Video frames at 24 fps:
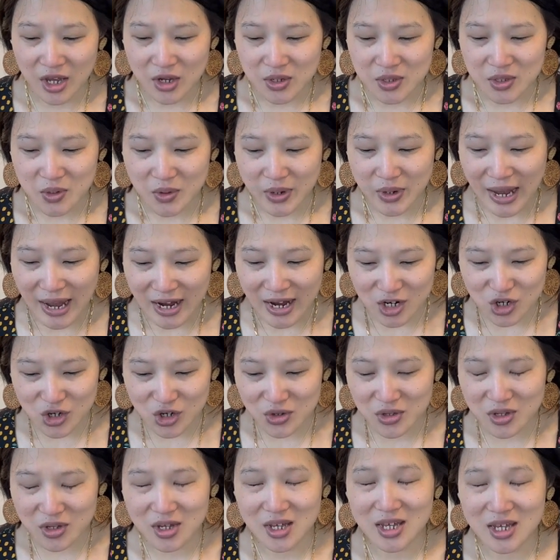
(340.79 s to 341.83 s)
So
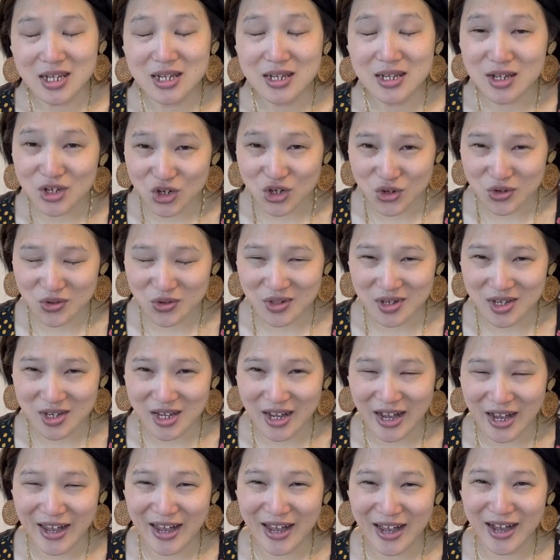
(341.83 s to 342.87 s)
actually, initially,
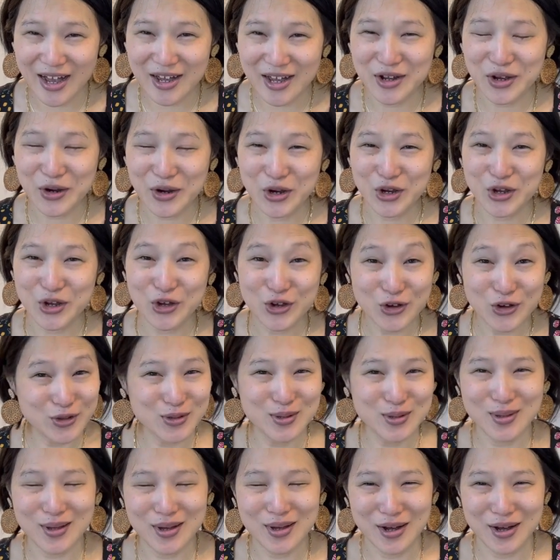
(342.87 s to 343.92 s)
I had a
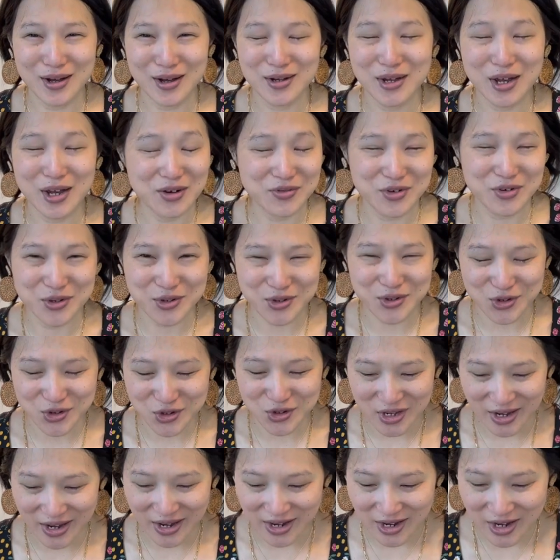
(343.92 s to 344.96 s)
good uh, cover stitch
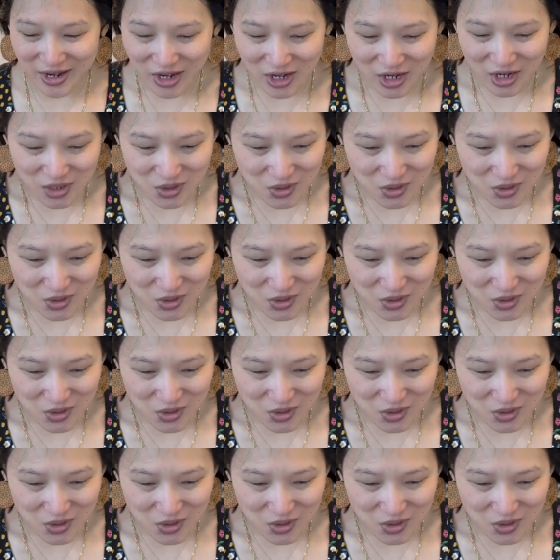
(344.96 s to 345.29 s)
day.